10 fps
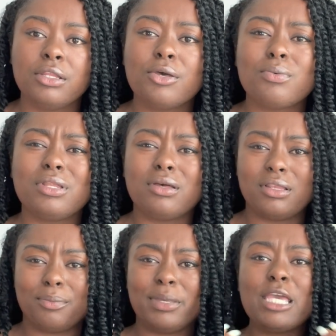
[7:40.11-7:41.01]

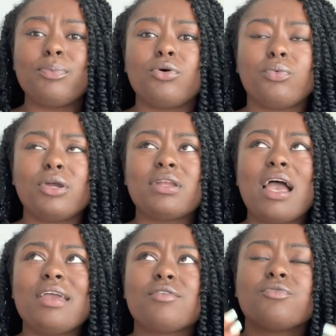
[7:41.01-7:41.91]
The people, we're
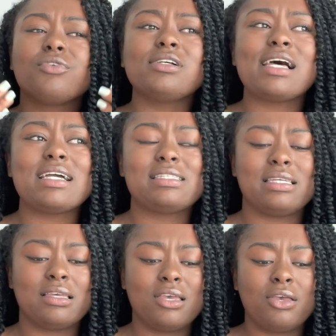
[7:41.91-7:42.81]
not even
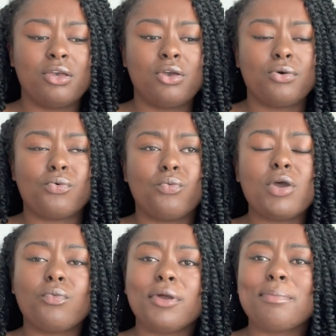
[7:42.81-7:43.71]
realizing
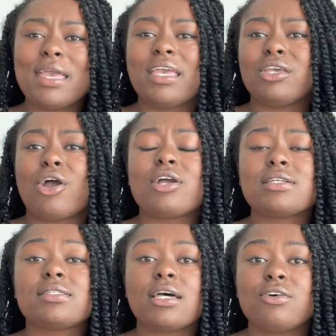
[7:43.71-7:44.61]
what we're making
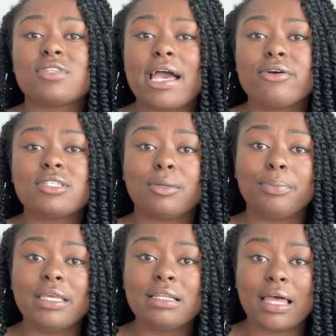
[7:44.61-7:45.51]
ourselves out to
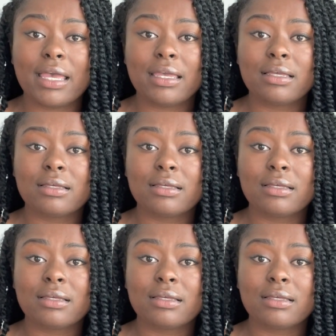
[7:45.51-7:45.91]
be like.